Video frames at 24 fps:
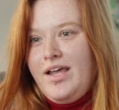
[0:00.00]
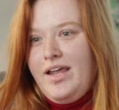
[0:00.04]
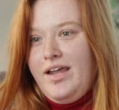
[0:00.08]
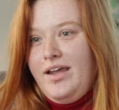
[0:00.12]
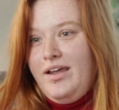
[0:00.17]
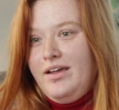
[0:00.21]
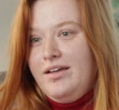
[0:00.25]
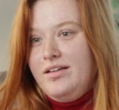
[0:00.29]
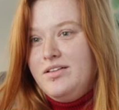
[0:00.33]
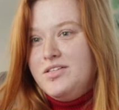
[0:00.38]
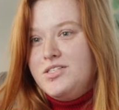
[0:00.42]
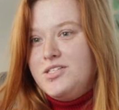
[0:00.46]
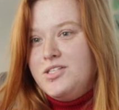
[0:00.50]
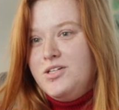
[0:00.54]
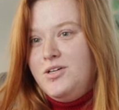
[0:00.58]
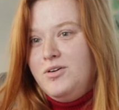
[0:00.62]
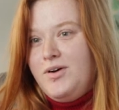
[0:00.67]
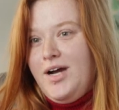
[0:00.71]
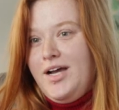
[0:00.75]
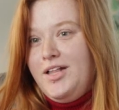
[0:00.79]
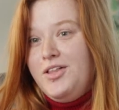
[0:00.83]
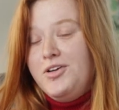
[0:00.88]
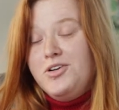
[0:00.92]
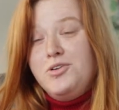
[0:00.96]
and so
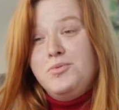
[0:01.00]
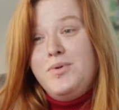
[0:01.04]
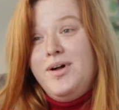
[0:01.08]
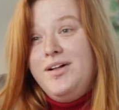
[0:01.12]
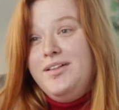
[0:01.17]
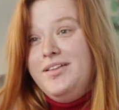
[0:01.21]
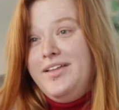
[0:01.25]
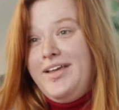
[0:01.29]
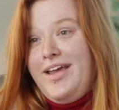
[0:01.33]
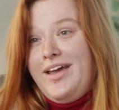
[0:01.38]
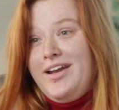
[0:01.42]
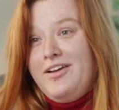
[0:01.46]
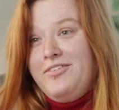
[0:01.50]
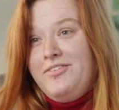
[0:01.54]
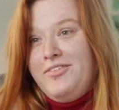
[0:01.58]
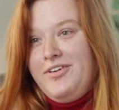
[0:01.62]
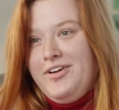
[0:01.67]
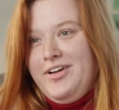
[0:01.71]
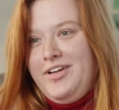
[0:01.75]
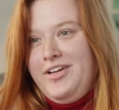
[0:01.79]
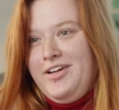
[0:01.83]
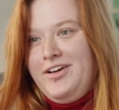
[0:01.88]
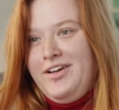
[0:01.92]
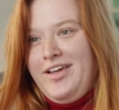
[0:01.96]
I learned welding at a
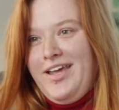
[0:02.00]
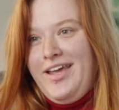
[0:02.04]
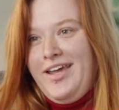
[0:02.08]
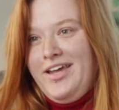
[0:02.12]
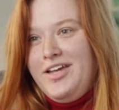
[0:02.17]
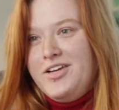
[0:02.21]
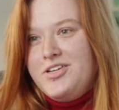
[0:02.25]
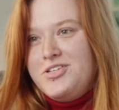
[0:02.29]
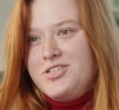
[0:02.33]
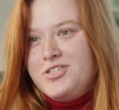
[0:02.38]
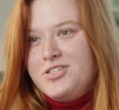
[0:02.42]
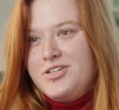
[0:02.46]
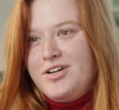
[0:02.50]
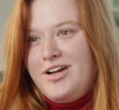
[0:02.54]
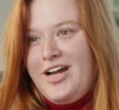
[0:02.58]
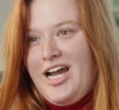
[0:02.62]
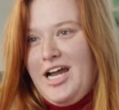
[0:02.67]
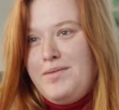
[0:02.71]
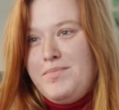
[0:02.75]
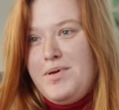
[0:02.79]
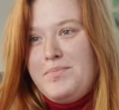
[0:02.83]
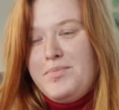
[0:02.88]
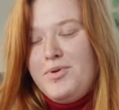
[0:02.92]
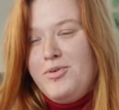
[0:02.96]
very young age. I
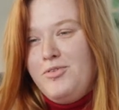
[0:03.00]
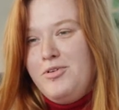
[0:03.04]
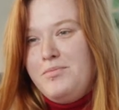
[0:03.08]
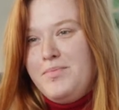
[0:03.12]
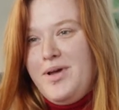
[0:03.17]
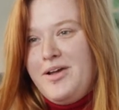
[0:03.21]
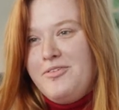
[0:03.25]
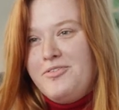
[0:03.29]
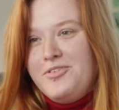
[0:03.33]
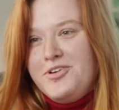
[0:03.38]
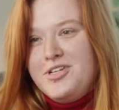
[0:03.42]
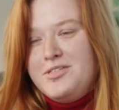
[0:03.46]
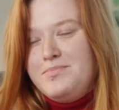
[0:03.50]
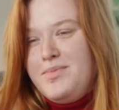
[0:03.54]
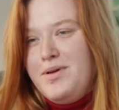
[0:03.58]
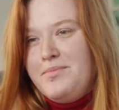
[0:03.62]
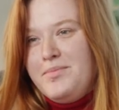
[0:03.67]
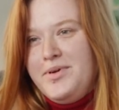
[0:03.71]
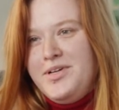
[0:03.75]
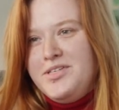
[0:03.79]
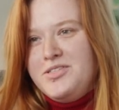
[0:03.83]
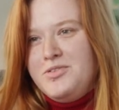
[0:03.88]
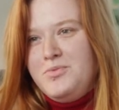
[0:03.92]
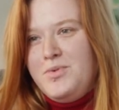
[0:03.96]
remember one of my first
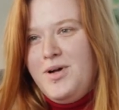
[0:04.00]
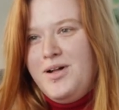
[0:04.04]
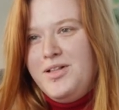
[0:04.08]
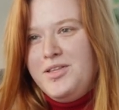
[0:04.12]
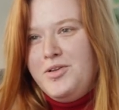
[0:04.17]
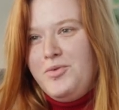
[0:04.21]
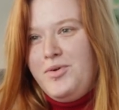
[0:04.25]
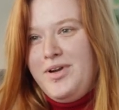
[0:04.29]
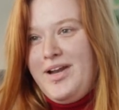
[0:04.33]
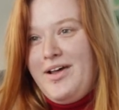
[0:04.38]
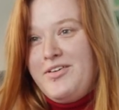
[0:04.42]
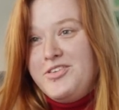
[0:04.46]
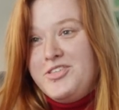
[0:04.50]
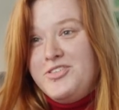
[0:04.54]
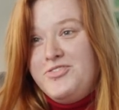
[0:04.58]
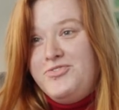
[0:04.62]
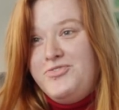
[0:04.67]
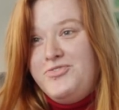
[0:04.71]
memories of welding when I was